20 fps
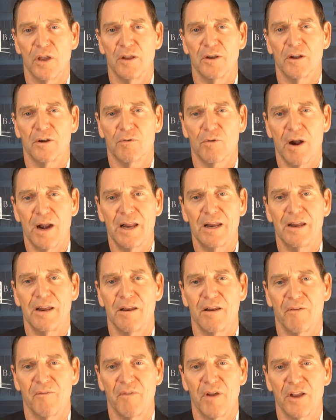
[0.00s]
an
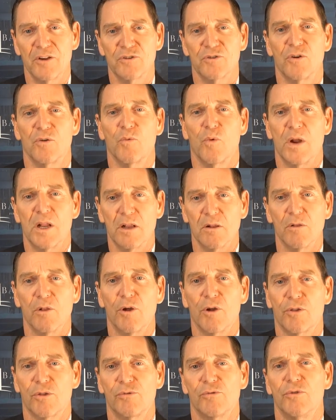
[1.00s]
accredited investor, we can
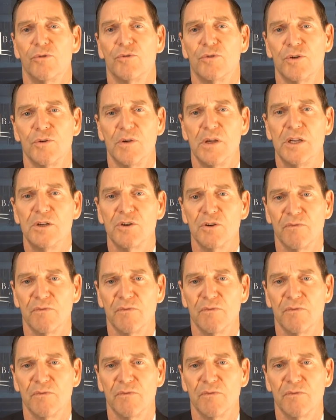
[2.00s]
look through to each